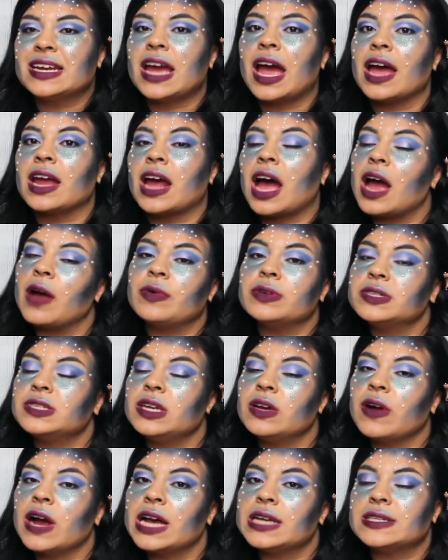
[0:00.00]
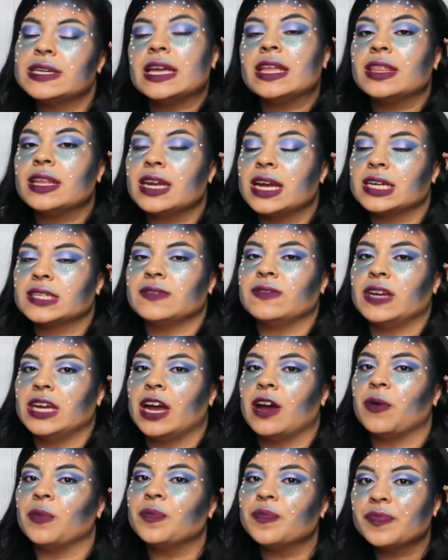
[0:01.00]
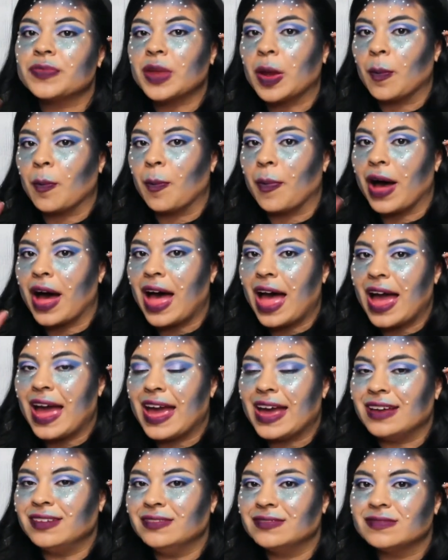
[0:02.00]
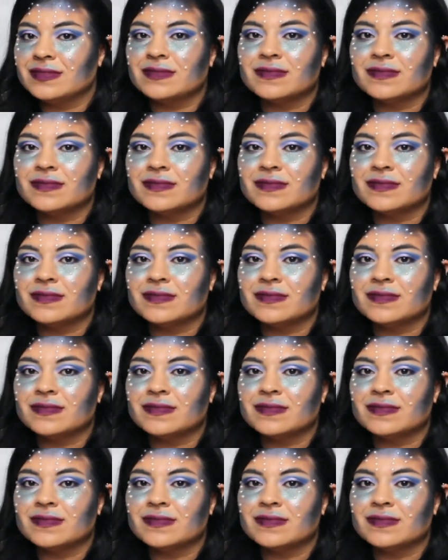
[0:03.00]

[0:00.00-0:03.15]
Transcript: and I will see you guys in the next video. Bye!